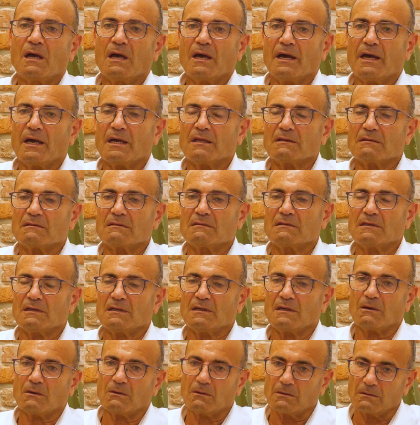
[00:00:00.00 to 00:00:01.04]
and
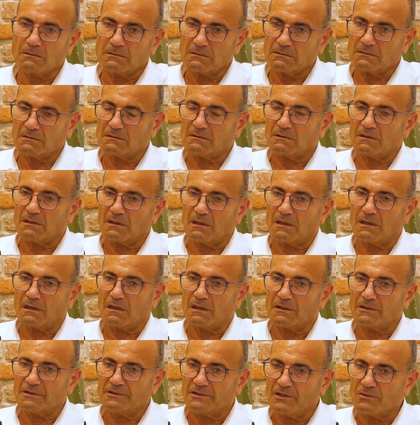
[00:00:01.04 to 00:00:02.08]
the whole
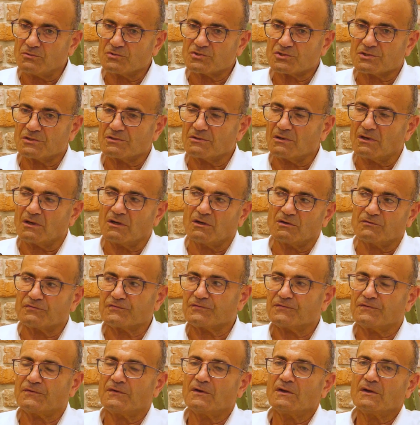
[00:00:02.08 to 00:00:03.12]
notion
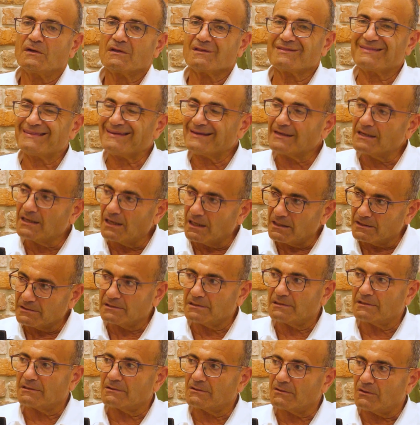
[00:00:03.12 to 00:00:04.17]
of the
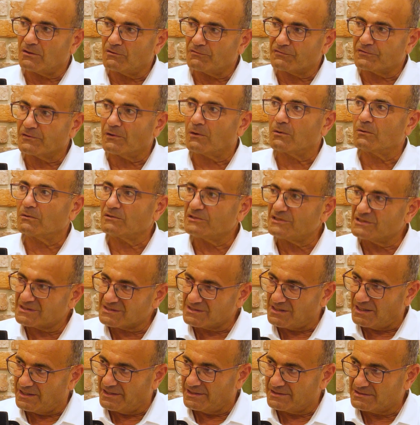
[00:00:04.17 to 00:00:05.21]
guardian of the holy
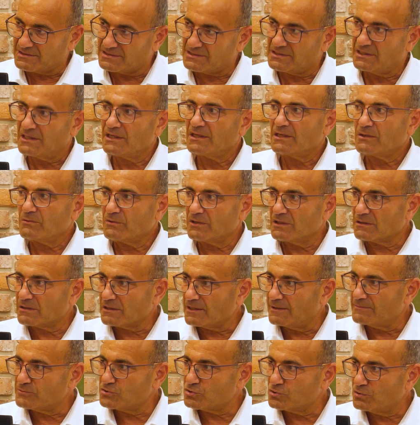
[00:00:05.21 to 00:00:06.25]
sites when it
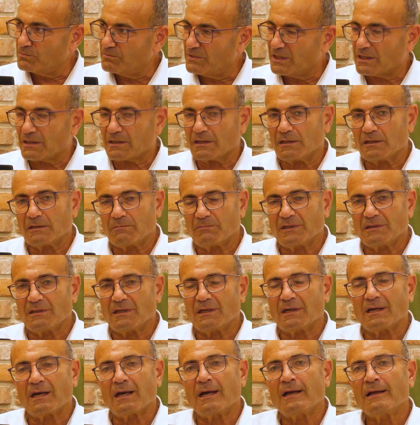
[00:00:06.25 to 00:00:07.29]
comes to Mecca and
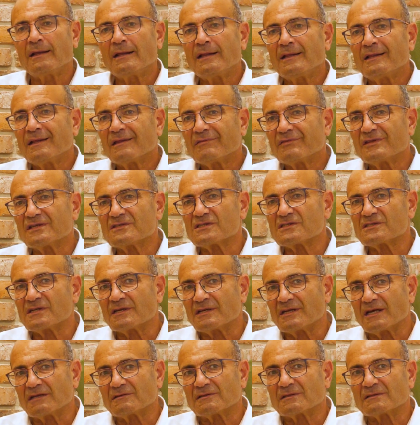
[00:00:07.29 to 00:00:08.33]
Medina, this is
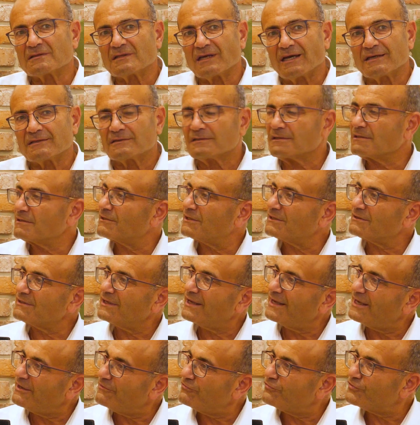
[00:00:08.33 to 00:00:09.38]
another title
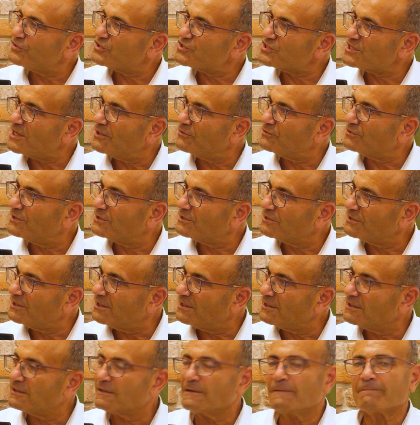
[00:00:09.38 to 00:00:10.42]
that every Saudi
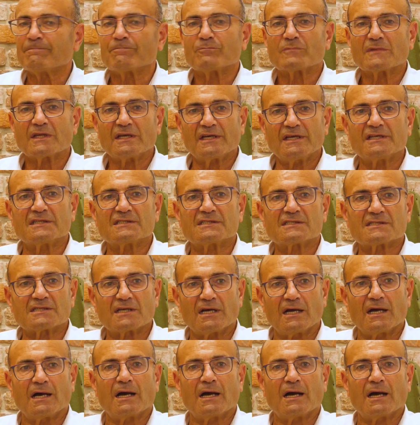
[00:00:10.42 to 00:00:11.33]
king is